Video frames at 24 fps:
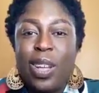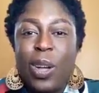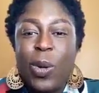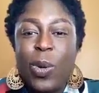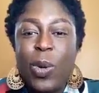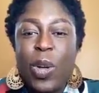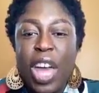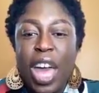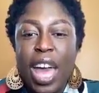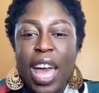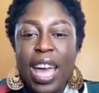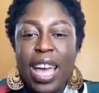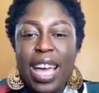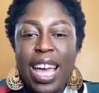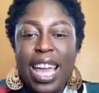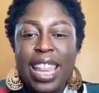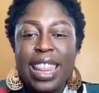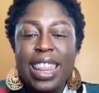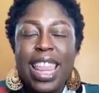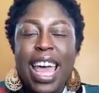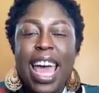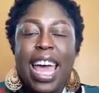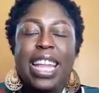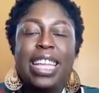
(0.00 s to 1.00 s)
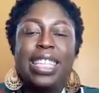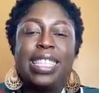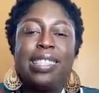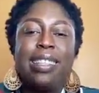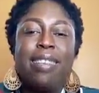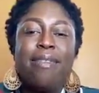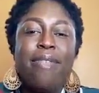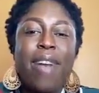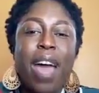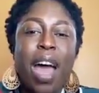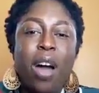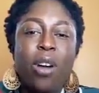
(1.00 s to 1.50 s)
Okay, and that is the
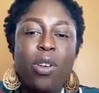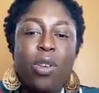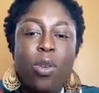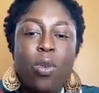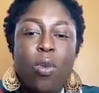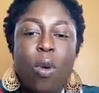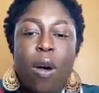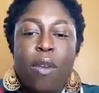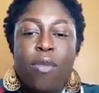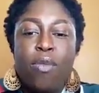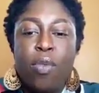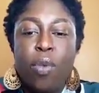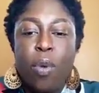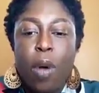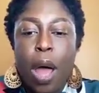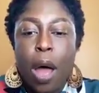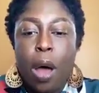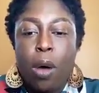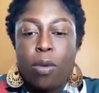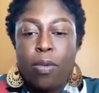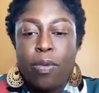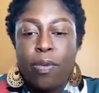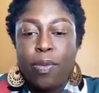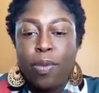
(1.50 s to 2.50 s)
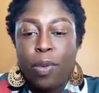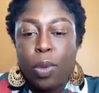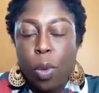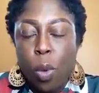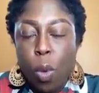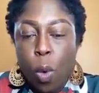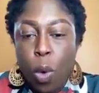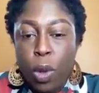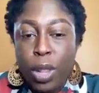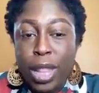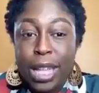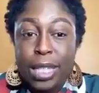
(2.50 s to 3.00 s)
value of Ground
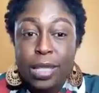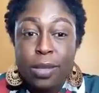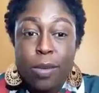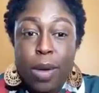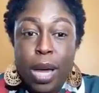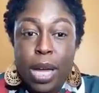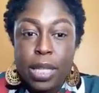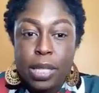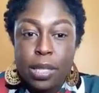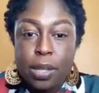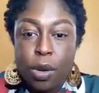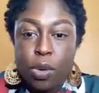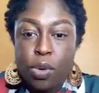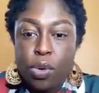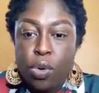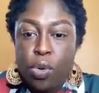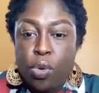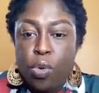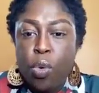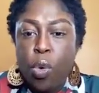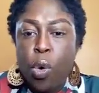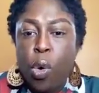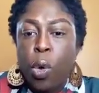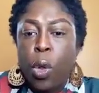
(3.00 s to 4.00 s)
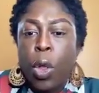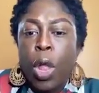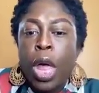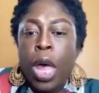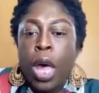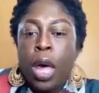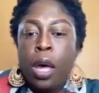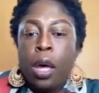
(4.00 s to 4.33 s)
Floor. That's why it's so cool.